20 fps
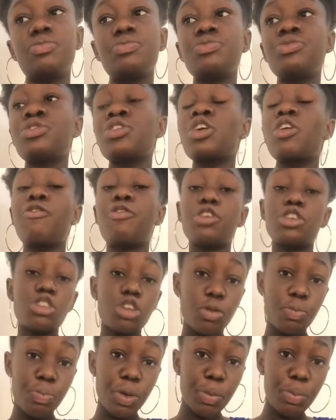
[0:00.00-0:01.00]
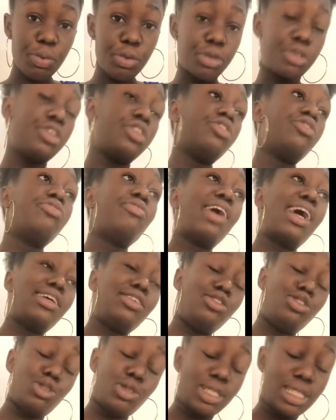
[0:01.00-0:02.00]
For some people, they don't write
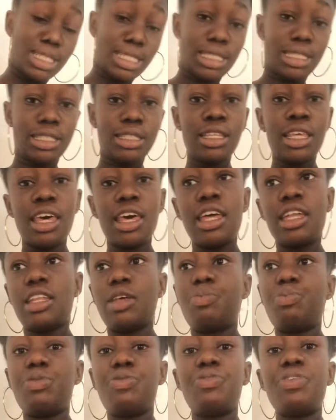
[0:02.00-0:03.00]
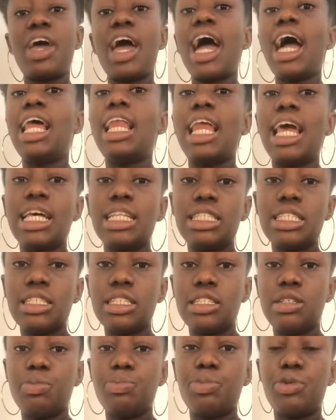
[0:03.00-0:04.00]
jotting, they prefer highlighting the
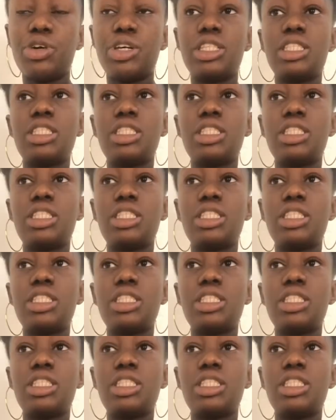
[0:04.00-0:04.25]
points.